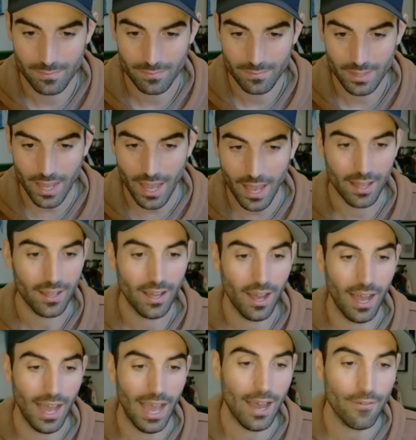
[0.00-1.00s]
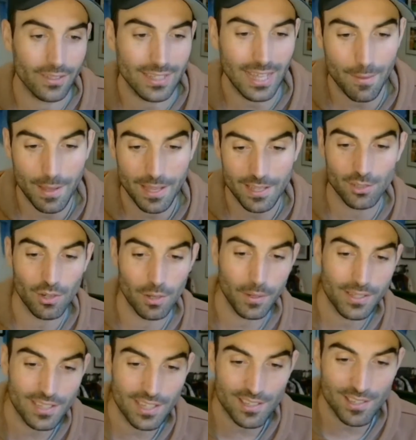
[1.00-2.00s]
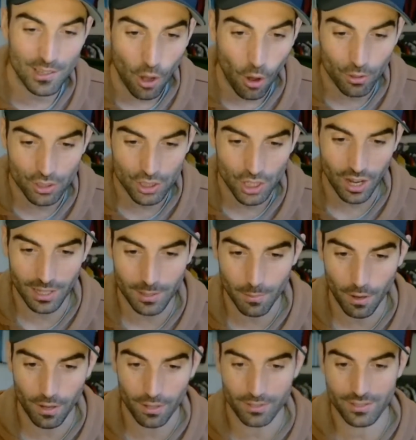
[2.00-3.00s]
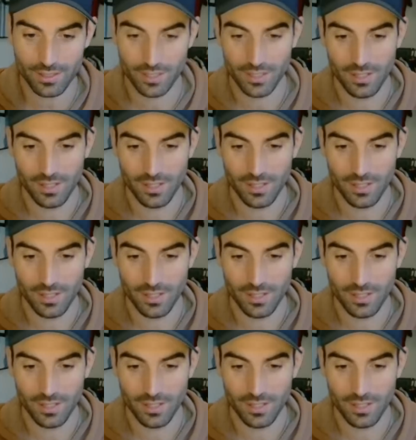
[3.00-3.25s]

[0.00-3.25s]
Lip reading: Yeah, I have a DM history because it's not Charlie Watts.